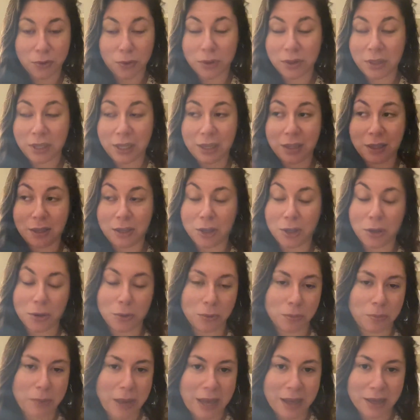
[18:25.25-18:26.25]
or they can
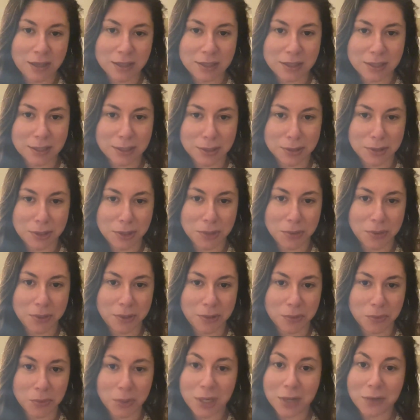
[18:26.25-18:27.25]
go back to
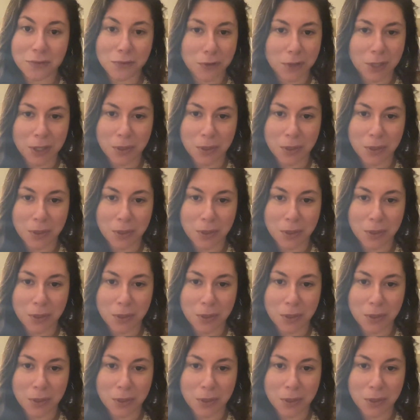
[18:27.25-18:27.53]
doing whatever